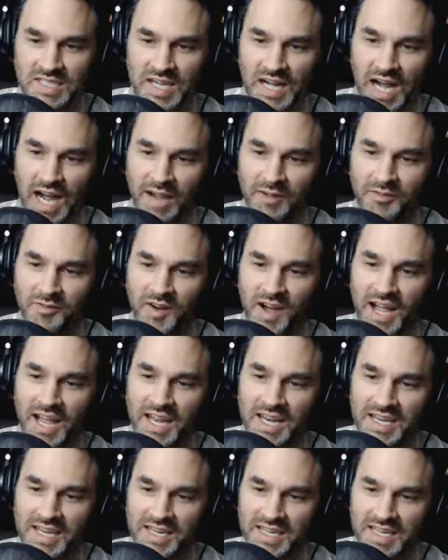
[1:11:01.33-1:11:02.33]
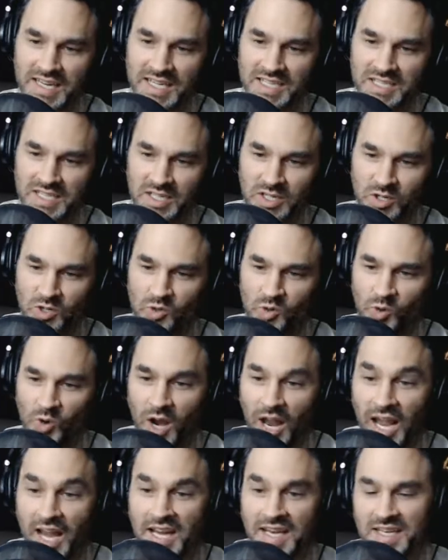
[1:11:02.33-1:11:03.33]
I find it's a
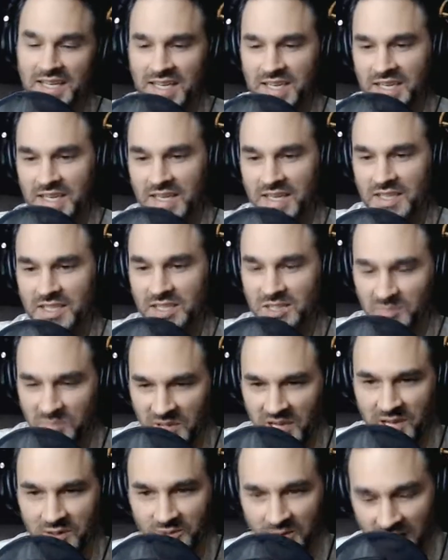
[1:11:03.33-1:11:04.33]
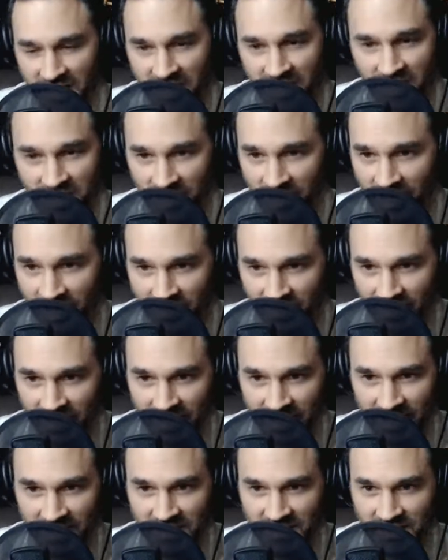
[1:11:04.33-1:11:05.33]
great speed running genre
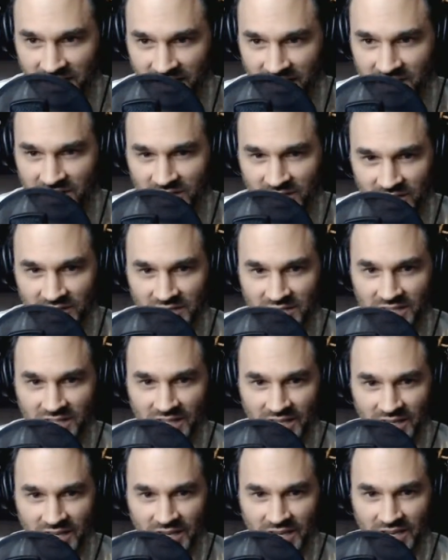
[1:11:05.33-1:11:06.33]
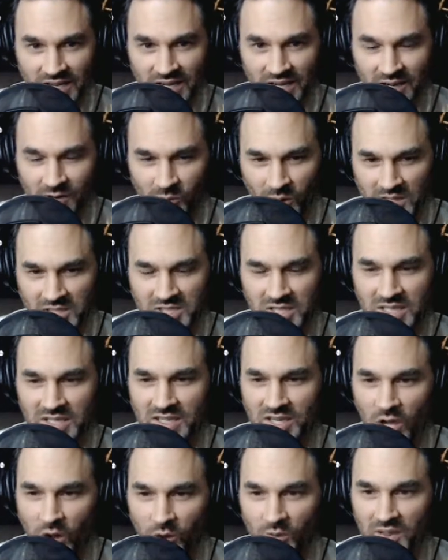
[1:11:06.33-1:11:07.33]
because it's just once you
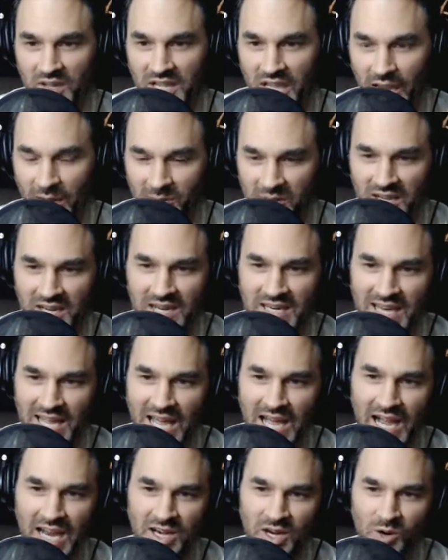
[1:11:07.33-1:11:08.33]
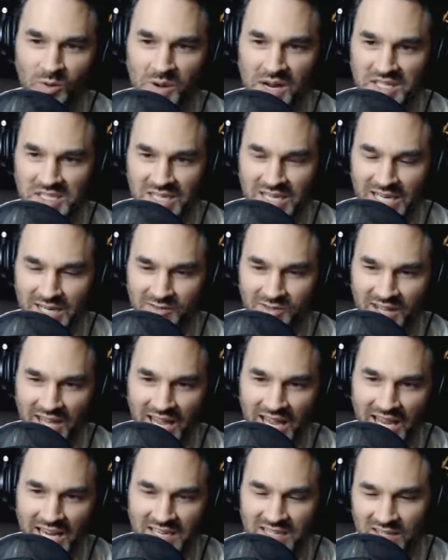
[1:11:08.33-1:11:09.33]
know the game, like now, I know Resident Evil
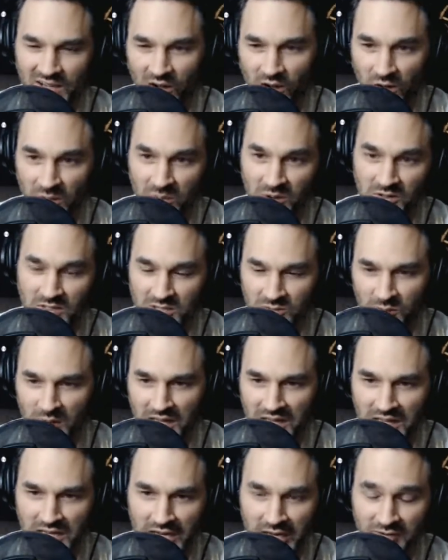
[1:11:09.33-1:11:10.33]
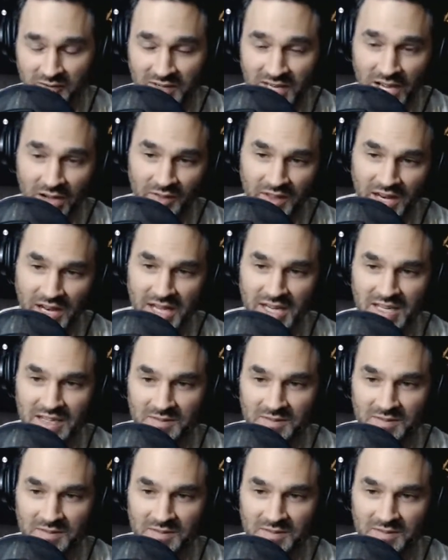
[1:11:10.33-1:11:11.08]
8 almost well enough now that I could